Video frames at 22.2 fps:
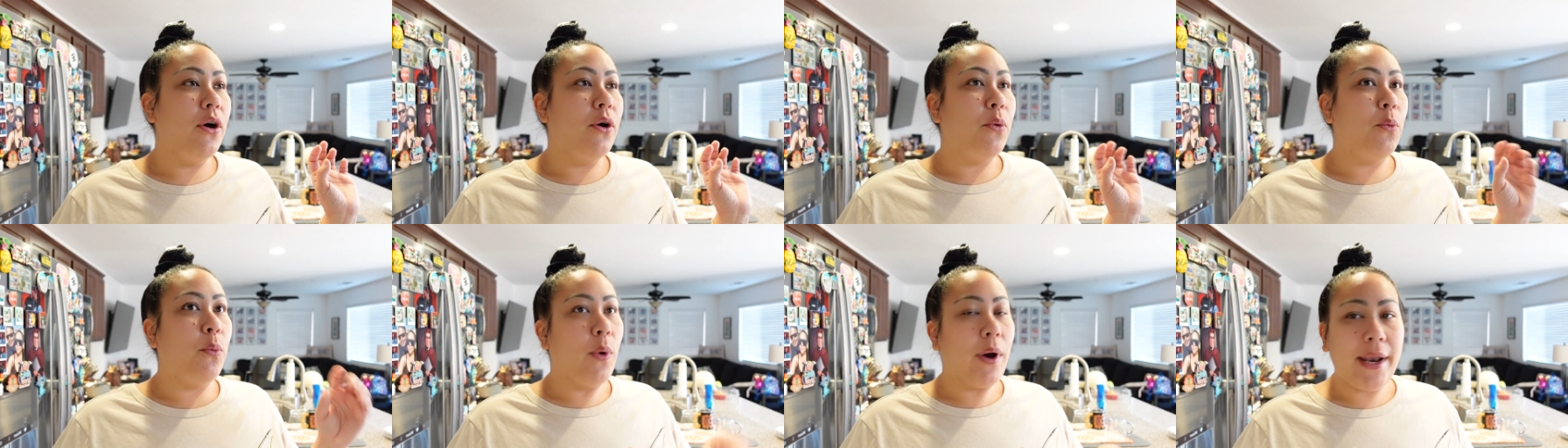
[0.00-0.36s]

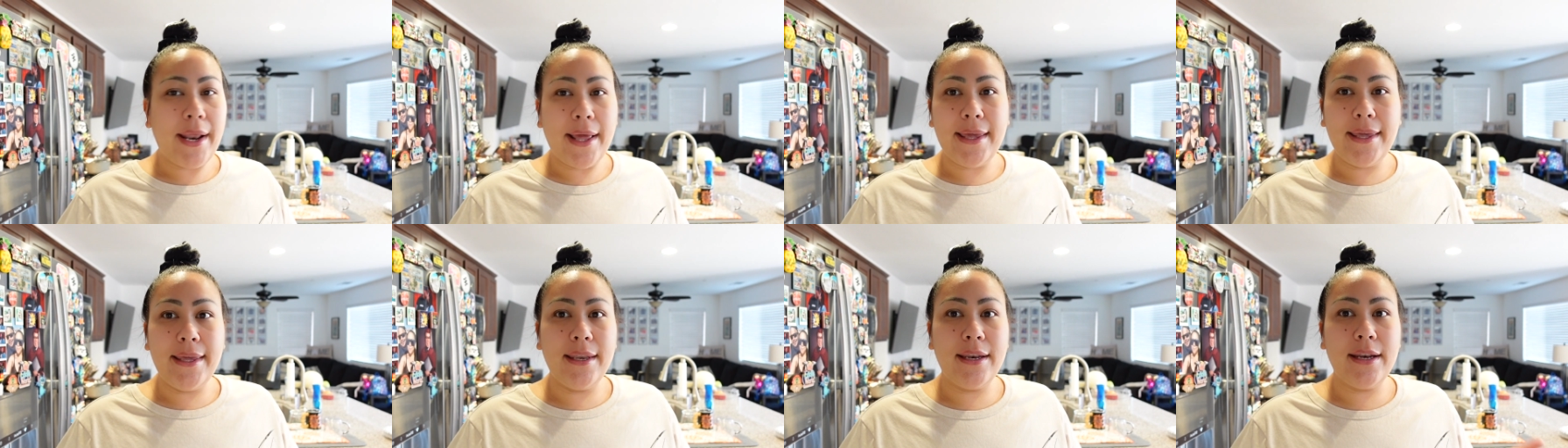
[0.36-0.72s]
what I
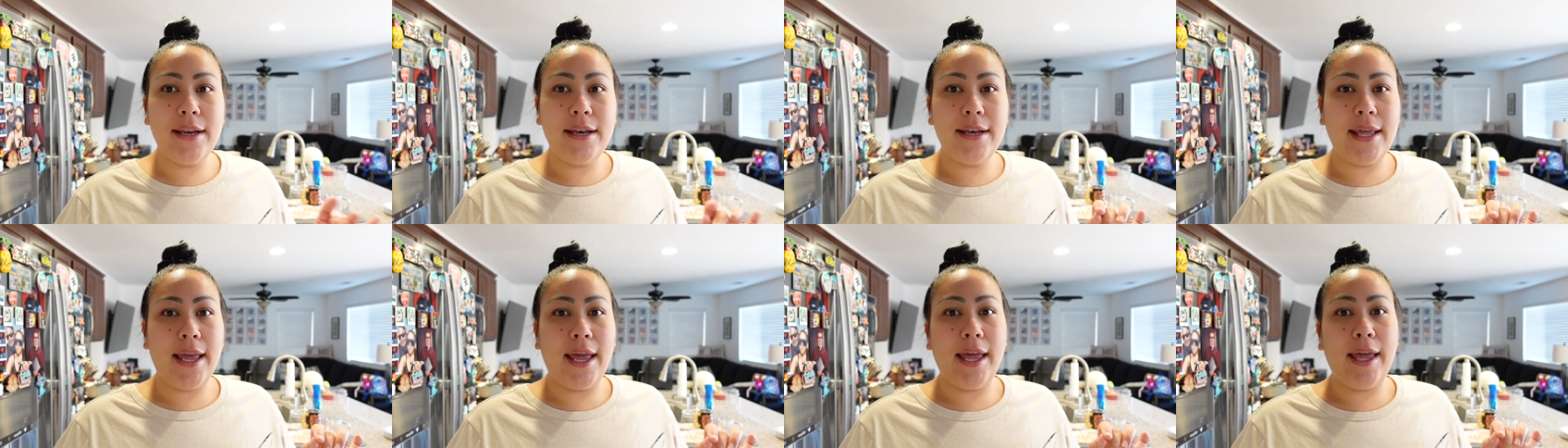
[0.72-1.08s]
eat in
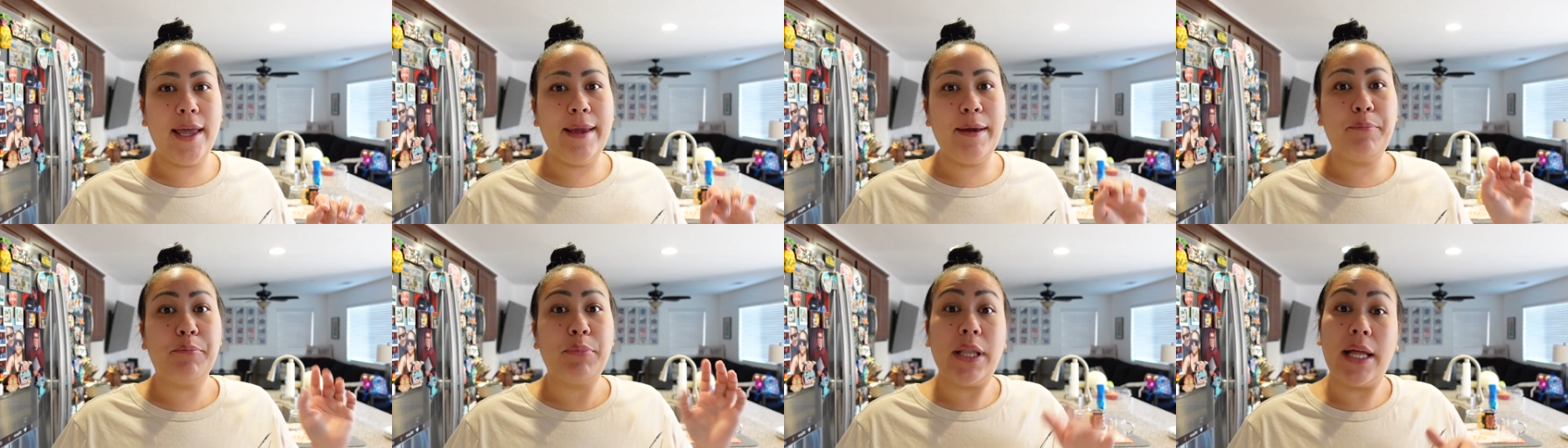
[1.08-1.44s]
a
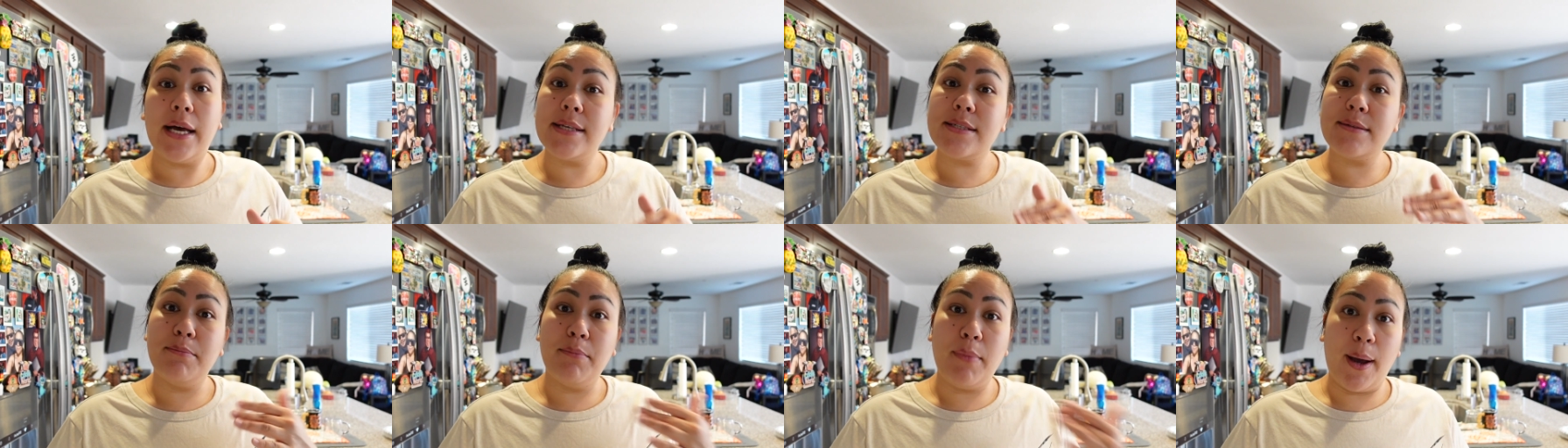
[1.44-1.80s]
day
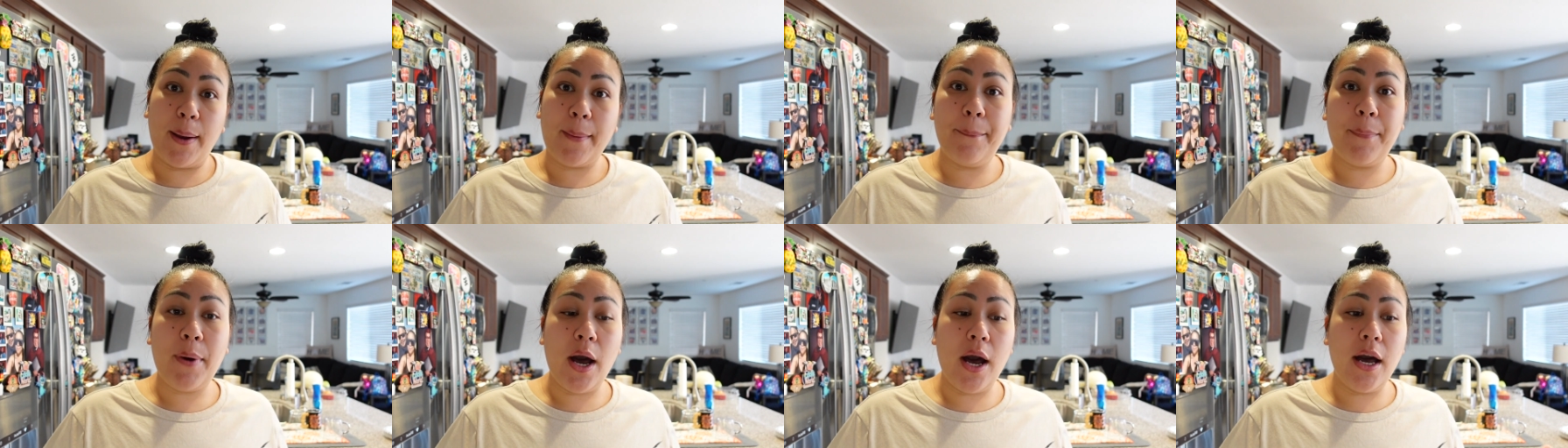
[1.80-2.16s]
plus
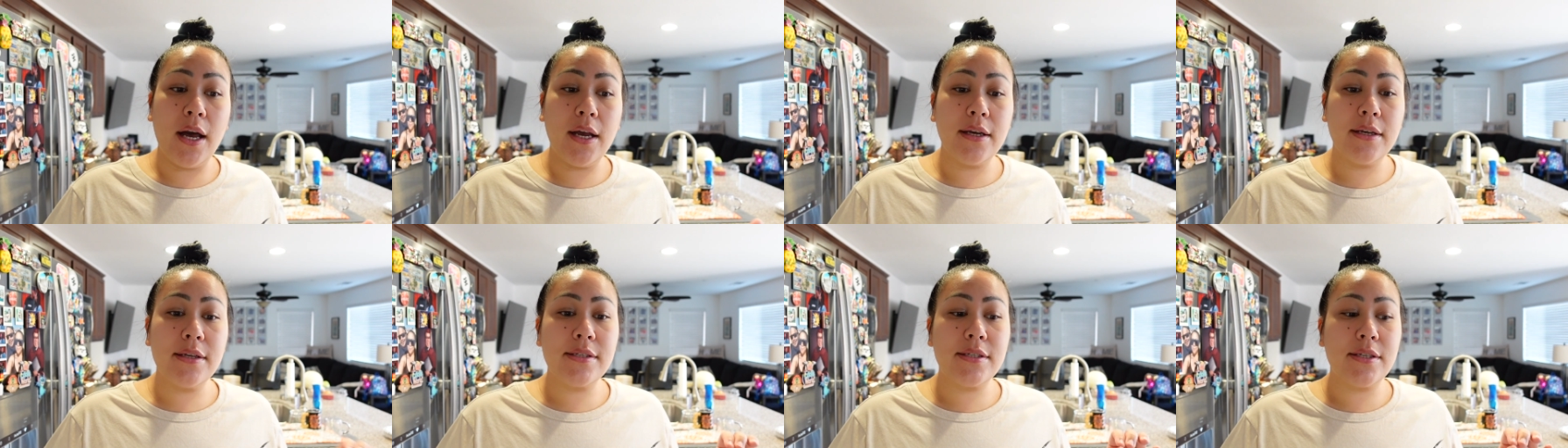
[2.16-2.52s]

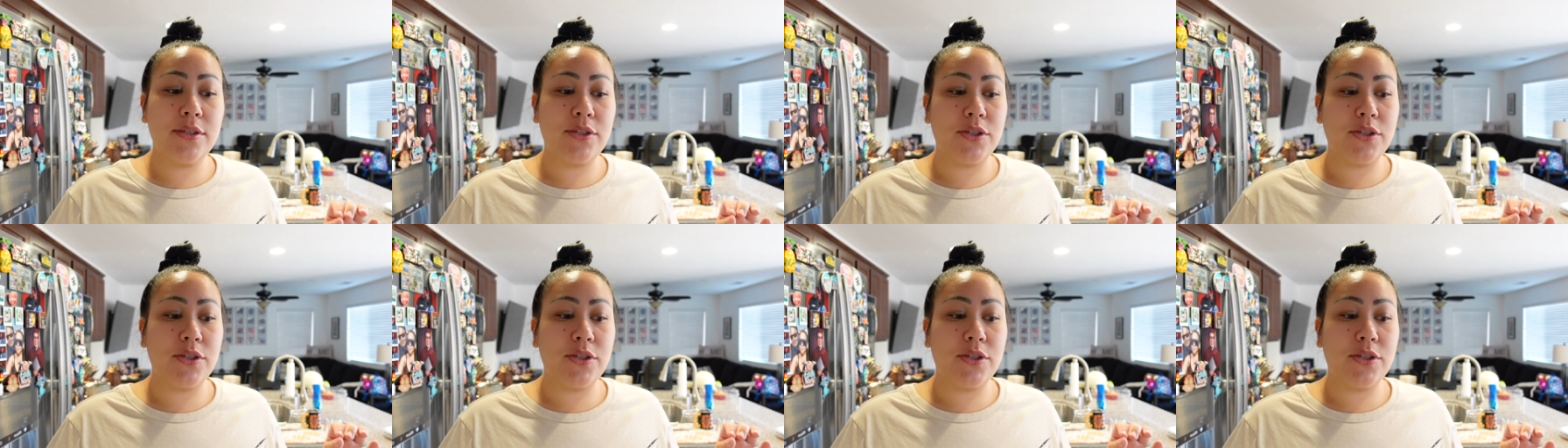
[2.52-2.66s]
mukbangs.